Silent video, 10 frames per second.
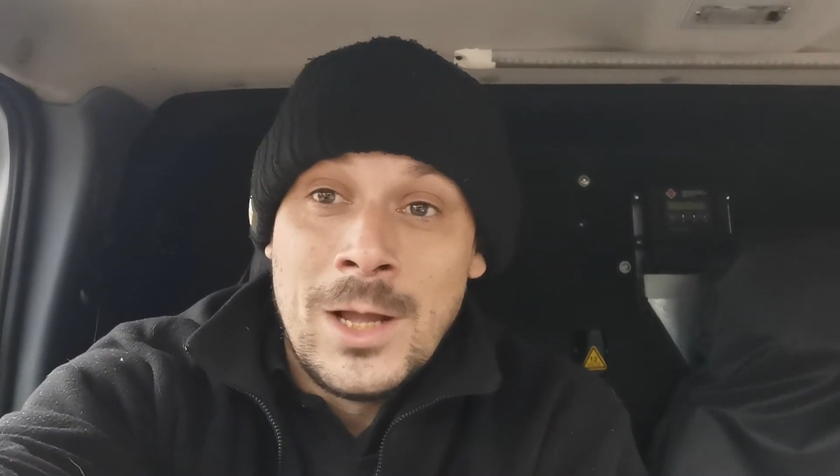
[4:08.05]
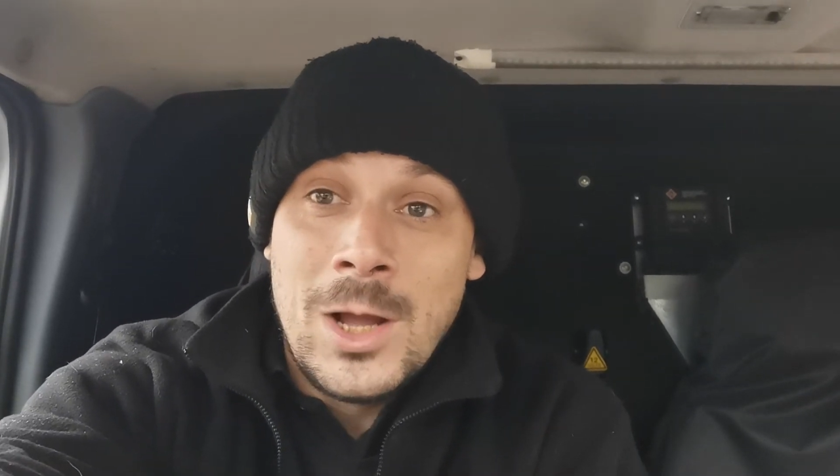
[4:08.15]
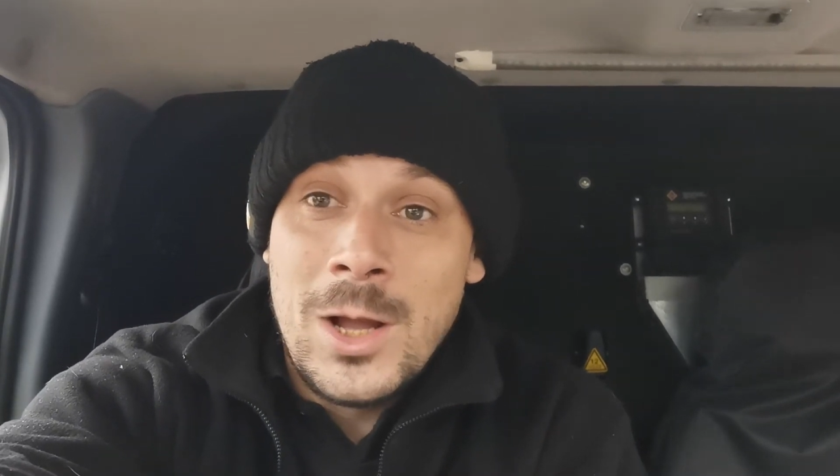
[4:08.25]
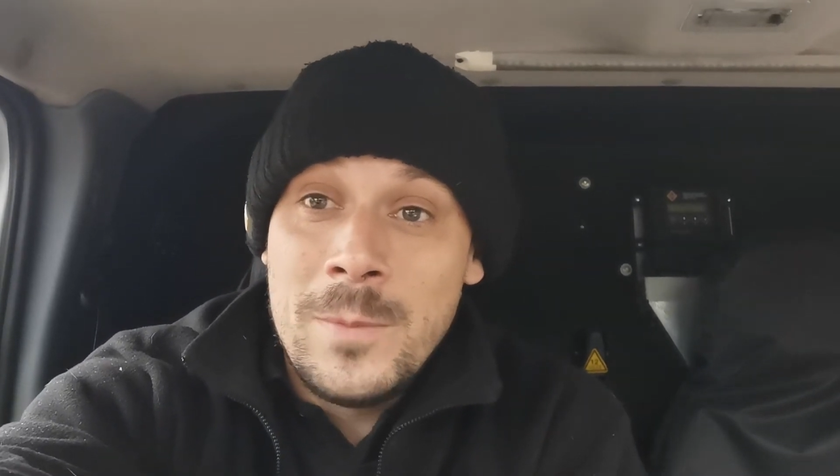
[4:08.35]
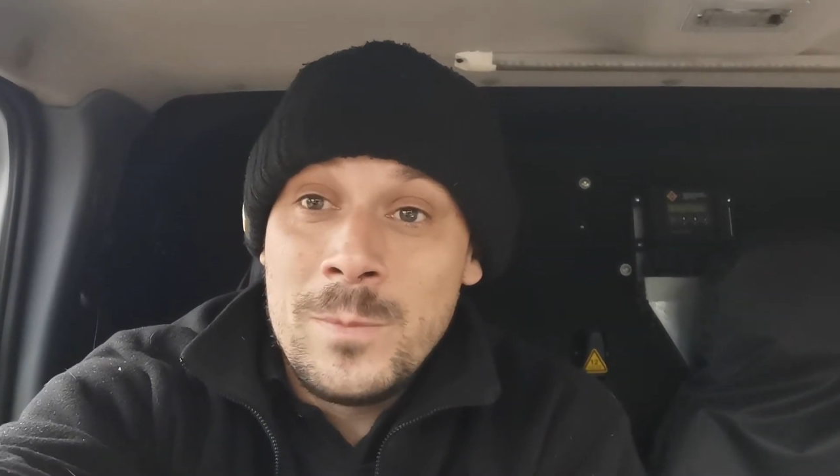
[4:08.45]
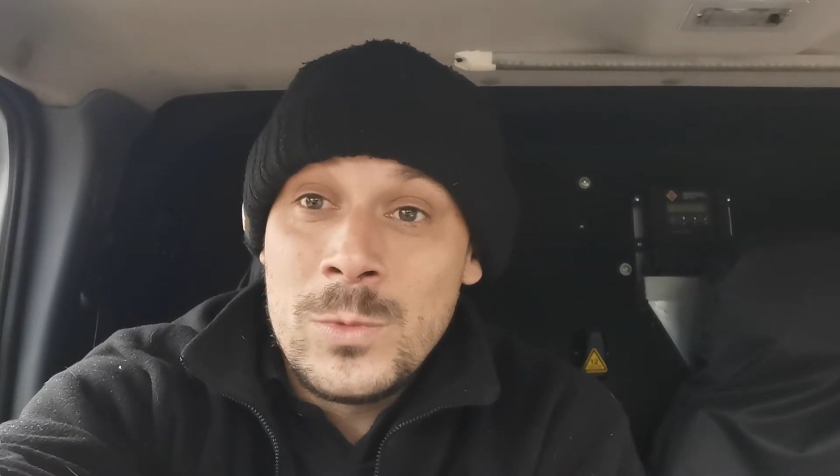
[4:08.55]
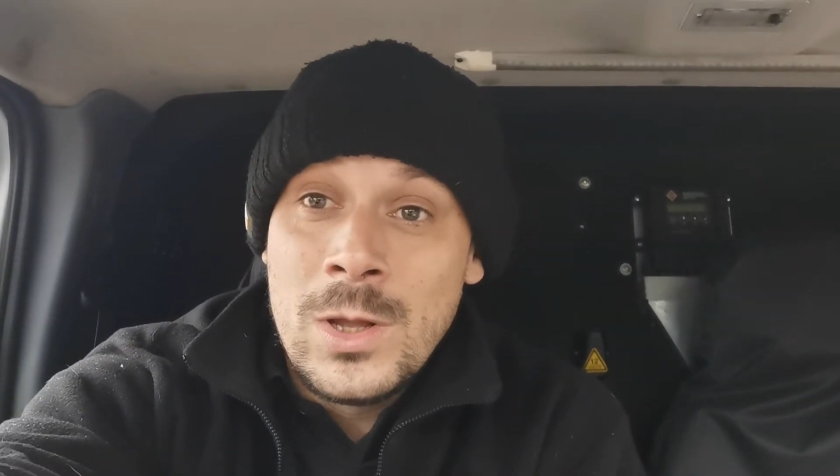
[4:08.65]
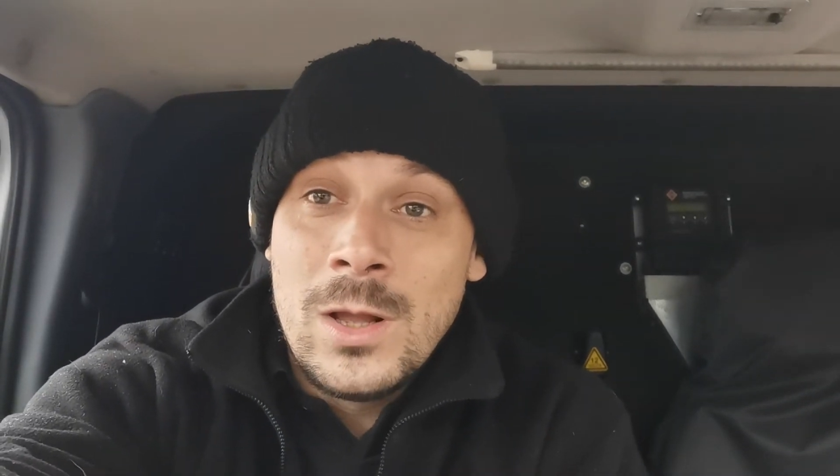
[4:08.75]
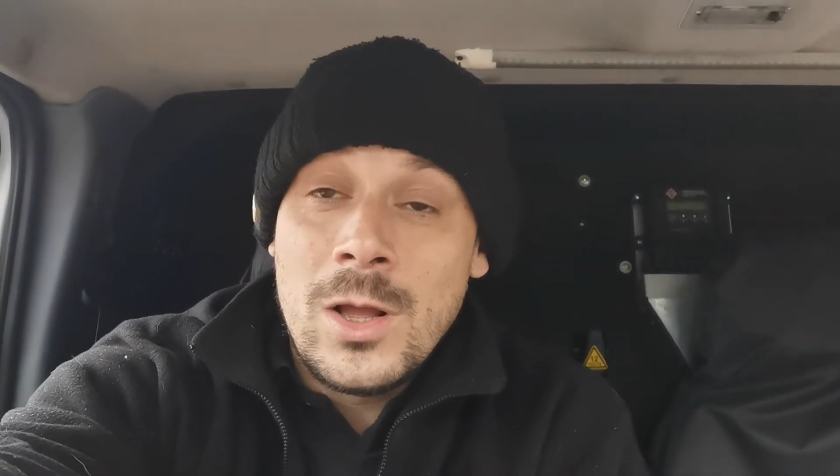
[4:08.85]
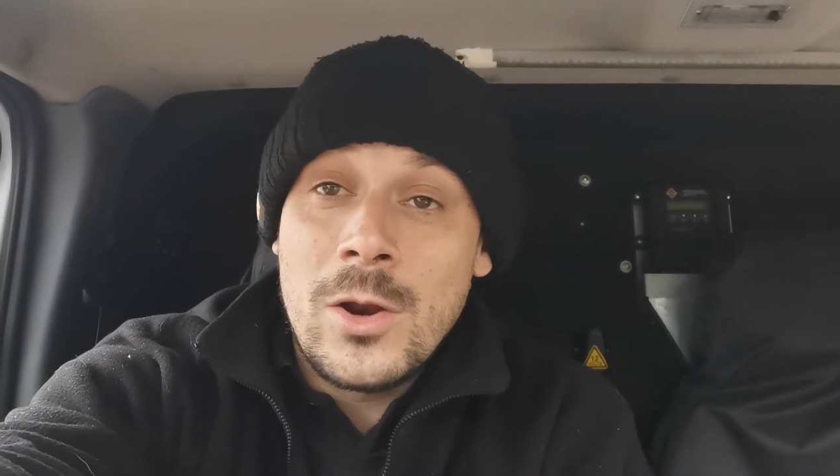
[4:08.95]
and
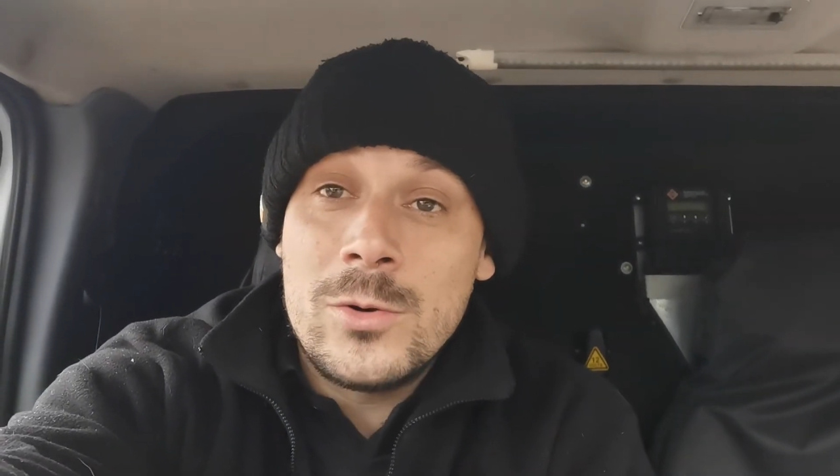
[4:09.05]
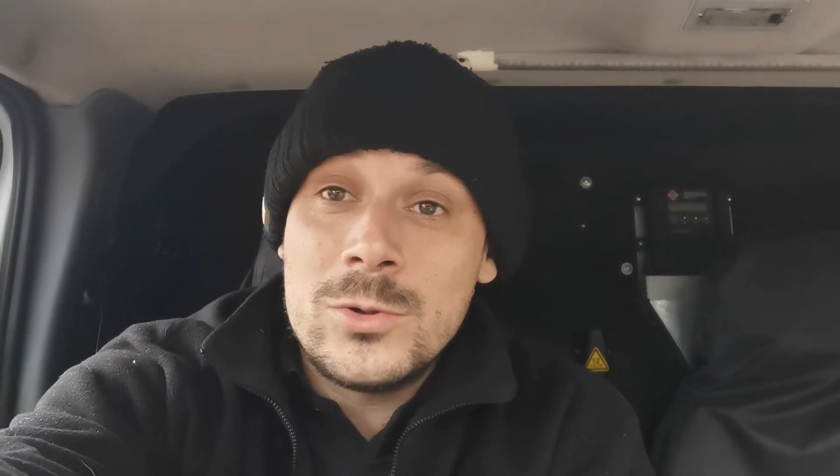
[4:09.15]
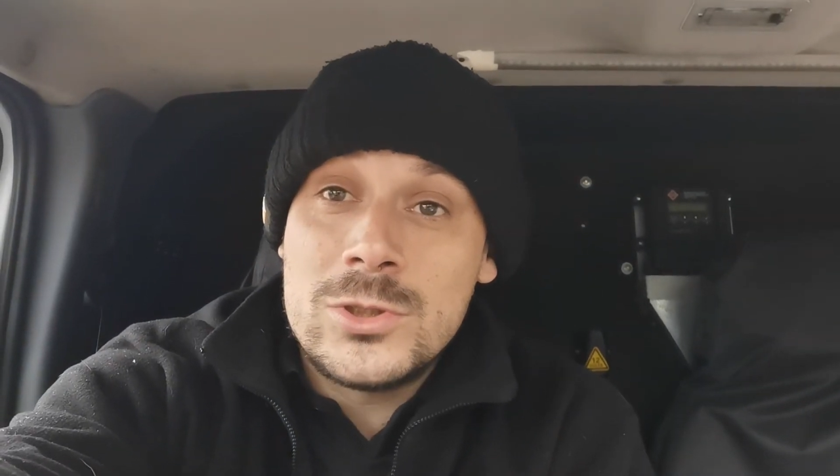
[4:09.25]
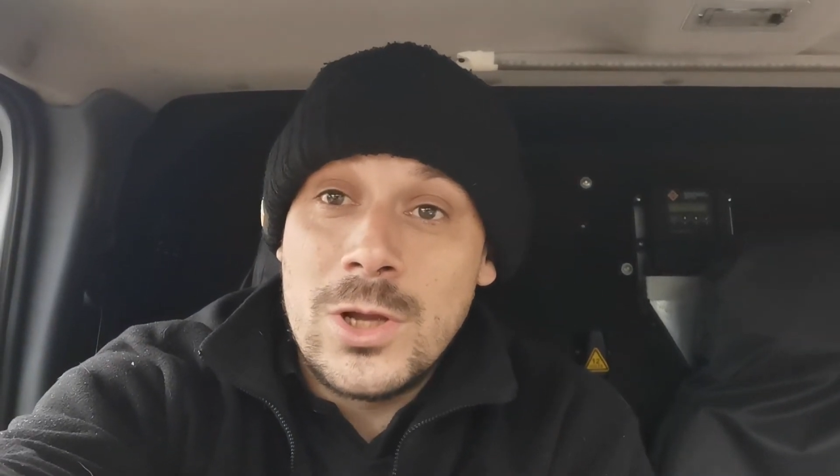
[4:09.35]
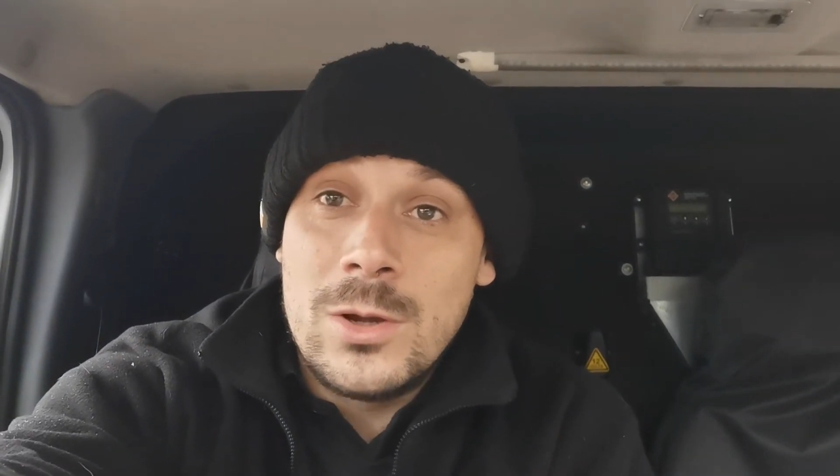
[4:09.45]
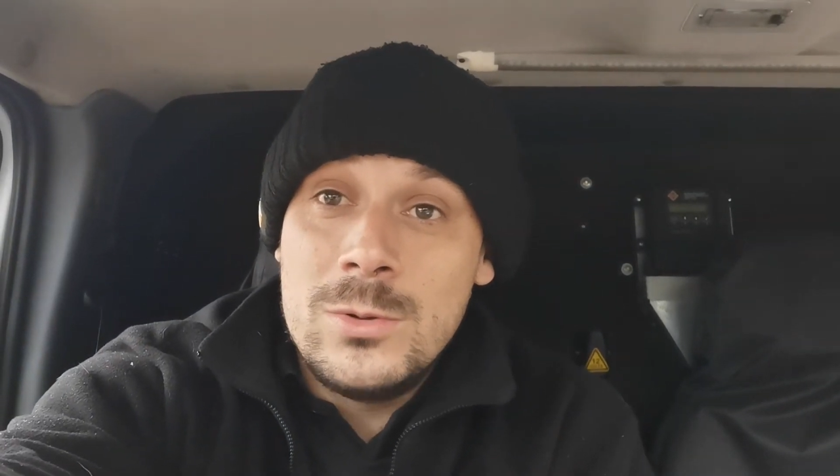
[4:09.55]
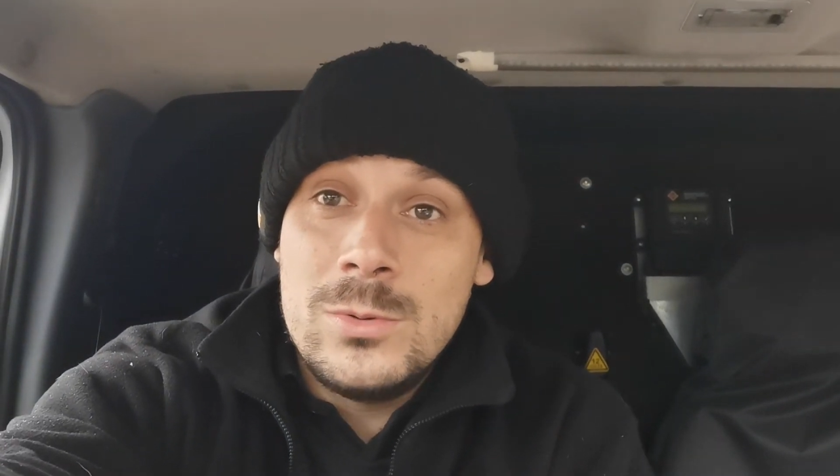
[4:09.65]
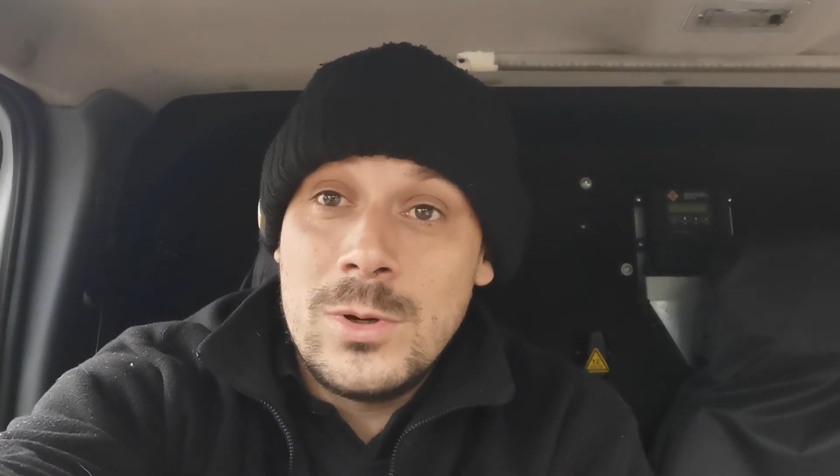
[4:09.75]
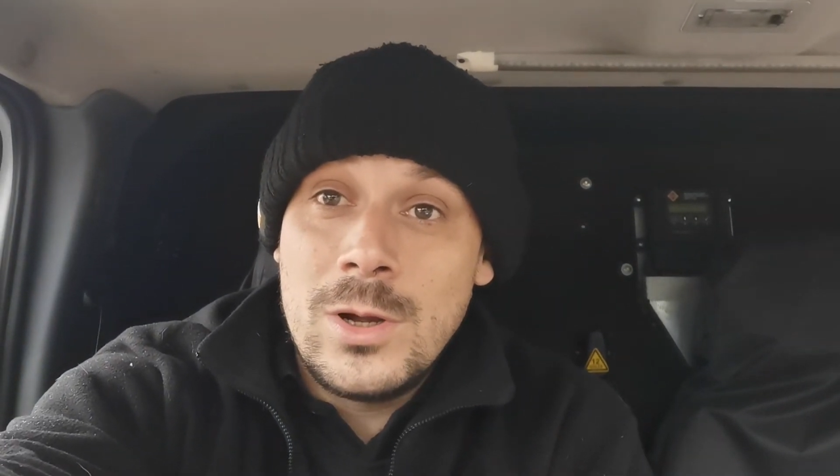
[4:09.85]
I also